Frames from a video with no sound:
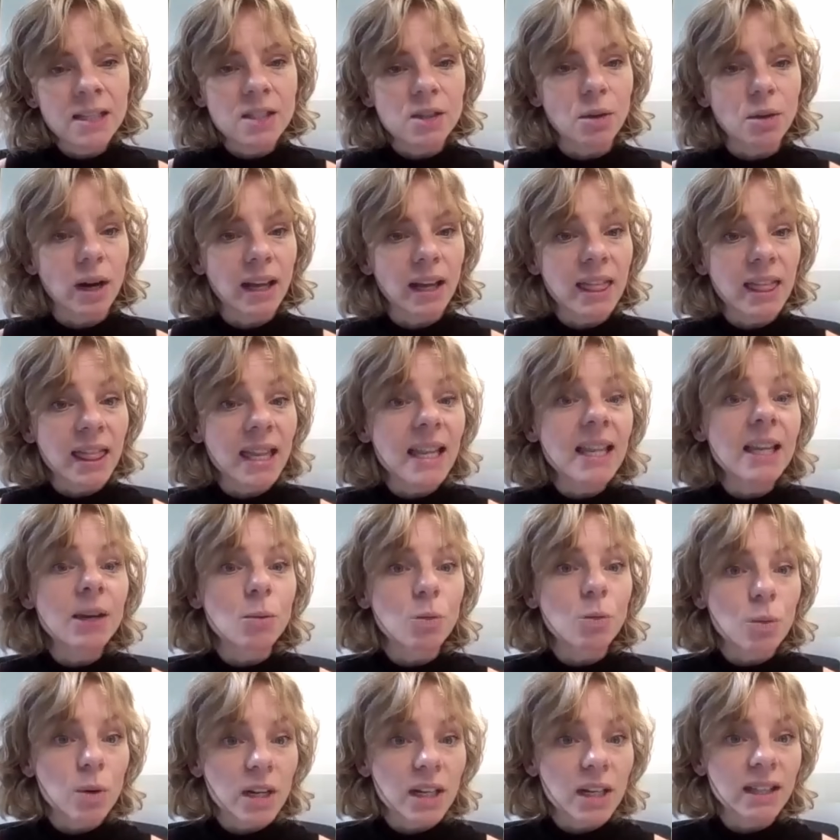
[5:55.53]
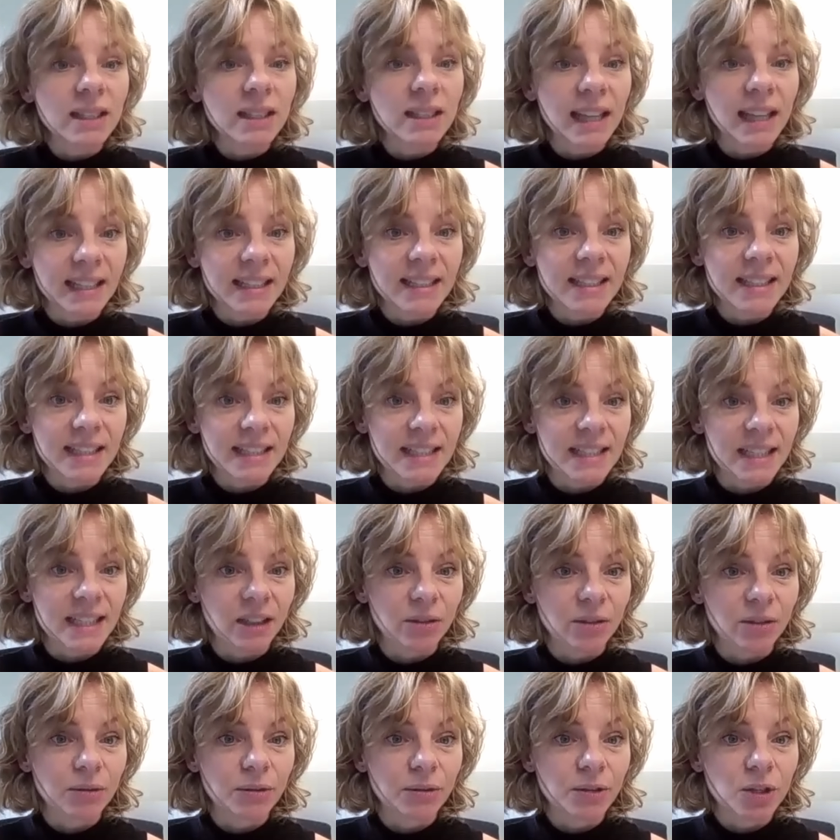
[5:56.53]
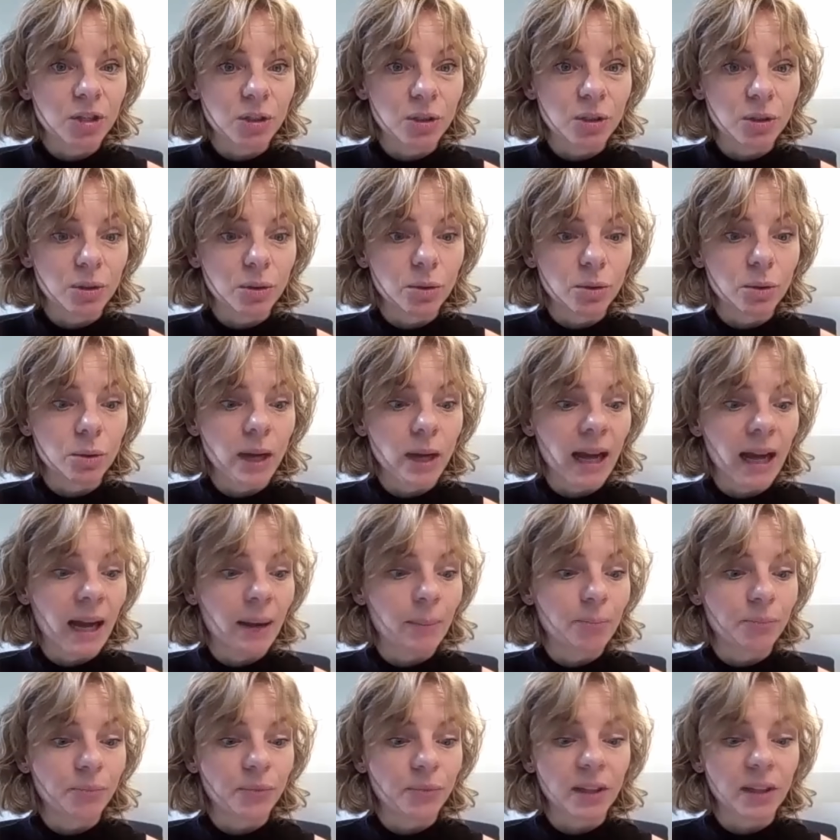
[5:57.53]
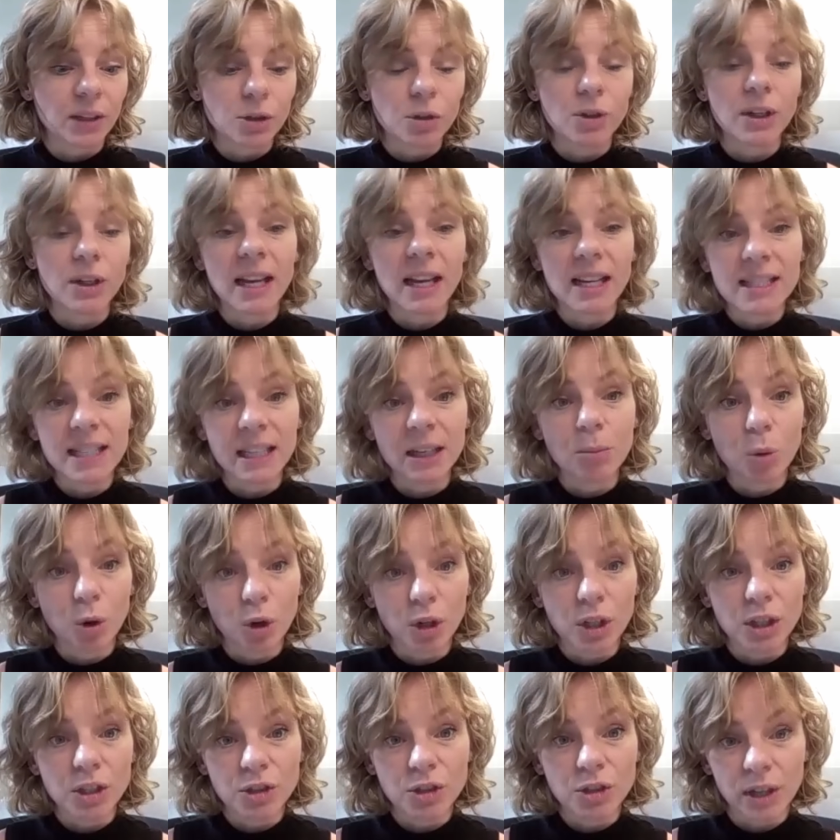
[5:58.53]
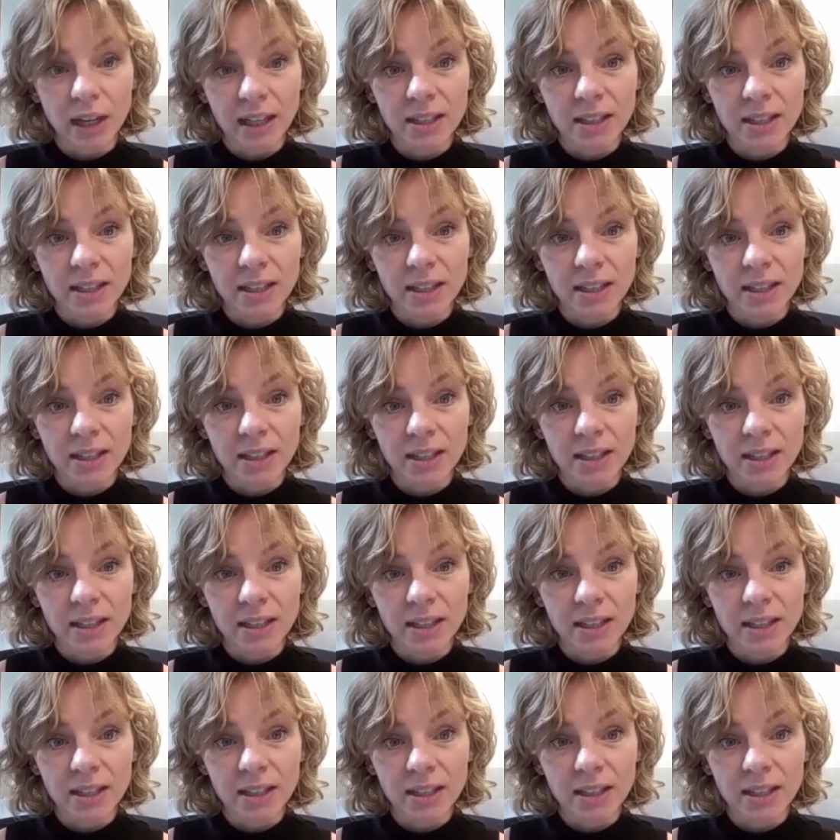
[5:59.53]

So I think it will lend itself to creating a more